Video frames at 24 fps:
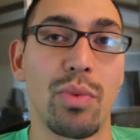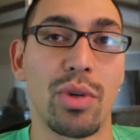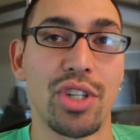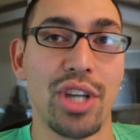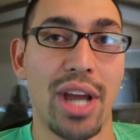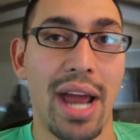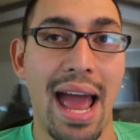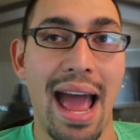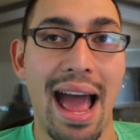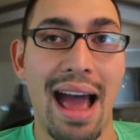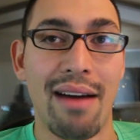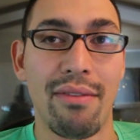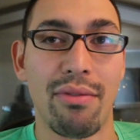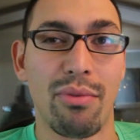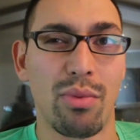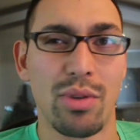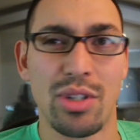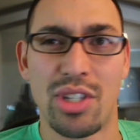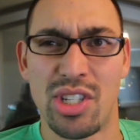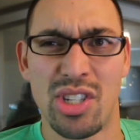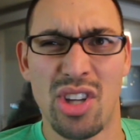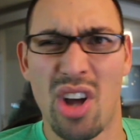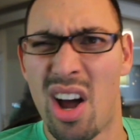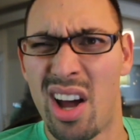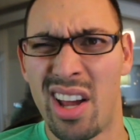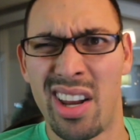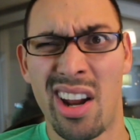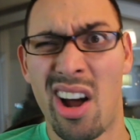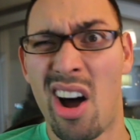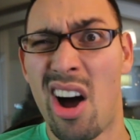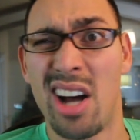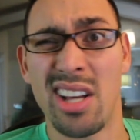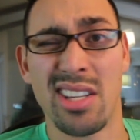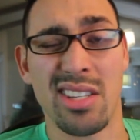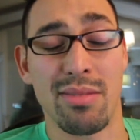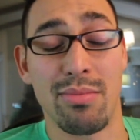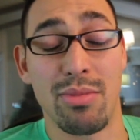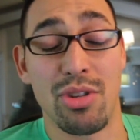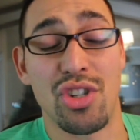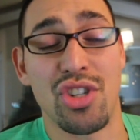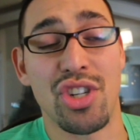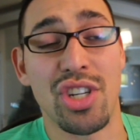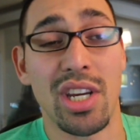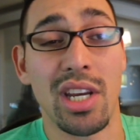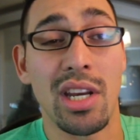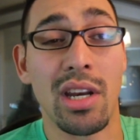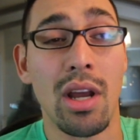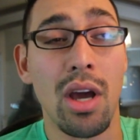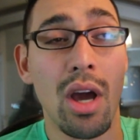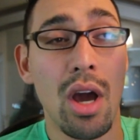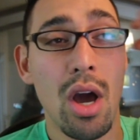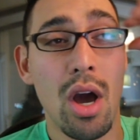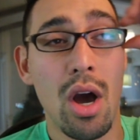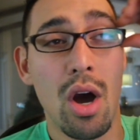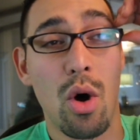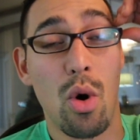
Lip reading: which I have, which is an awesome machine,